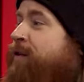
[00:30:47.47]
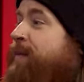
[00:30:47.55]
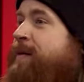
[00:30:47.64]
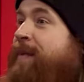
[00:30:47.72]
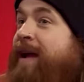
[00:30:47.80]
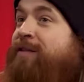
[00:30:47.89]
There have
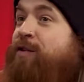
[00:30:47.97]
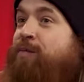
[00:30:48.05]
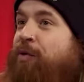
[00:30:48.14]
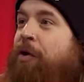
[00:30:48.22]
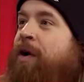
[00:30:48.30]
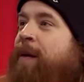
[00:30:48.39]
been bands who
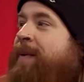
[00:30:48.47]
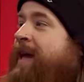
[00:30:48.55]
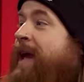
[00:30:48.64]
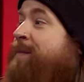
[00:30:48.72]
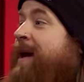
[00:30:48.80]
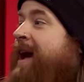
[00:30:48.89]
broke up and
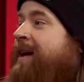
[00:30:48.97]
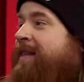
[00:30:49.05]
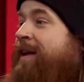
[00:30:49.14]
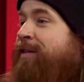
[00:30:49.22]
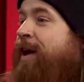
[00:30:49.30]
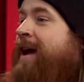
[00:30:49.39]
came back,
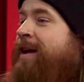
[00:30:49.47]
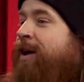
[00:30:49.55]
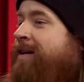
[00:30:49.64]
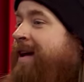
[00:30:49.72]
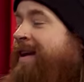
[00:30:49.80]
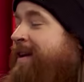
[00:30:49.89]
like
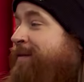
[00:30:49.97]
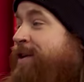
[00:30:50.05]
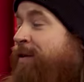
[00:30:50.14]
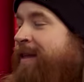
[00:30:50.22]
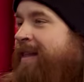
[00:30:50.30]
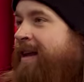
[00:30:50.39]
Lionheart, and I didn't even
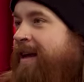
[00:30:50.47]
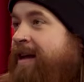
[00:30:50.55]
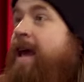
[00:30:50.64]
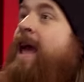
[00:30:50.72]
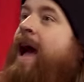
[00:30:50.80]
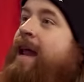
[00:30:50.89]
know that they did.
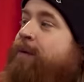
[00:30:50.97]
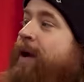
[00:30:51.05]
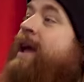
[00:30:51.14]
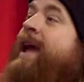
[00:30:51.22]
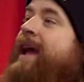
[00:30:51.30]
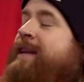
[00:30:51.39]
Anyway,
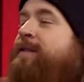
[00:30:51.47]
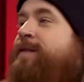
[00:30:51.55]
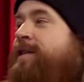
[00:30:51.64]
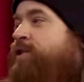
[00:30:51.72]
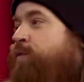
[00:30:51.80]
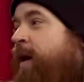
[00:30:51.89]
18
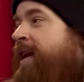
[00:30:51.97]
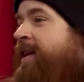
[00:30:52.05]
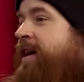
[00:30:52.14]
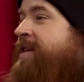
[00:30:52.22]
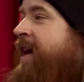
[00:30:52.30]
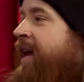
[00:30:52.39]
Visions waited
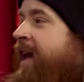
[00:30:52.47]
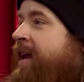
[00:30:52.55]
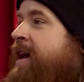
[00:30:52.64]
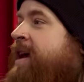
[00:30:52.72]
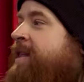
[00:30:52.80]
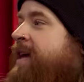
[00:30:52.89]
a decade.
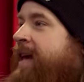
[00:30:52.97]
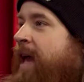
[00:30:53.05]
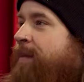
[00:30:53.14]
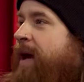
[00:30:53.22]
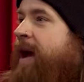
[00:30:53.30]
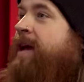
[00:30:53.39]
They
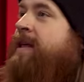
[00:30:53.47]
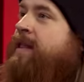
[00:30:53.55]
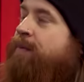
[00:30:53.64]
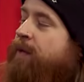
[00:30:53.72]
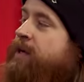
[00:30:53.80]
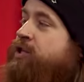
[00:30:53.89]
came back. They
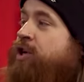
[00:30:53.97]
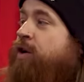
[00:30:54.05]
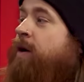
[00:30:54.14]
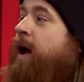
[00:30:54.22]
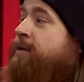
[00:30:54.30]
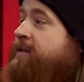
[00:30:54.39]
played a
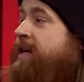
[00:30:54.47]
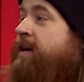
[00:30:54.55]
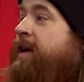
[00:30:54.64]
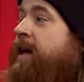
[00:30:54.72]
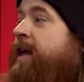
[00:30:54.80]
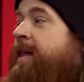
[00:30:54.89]
show. I was there
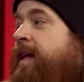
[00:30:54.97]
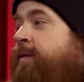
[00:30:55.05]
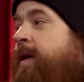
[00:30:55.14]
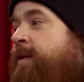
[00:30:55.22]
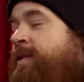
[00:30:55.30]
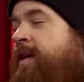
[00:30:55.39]
in LA. That's
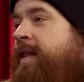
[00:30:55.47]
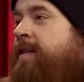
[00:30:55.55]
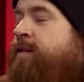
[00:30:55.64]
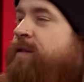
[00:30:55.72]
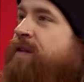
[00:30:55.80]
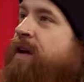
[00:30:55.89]
when I saw that
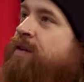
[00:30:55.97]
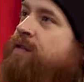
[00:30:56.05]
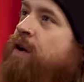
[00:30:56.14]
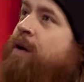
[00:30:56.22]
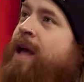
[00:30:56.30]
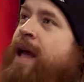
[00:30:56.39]
Suicidal
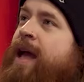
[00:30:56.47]
show.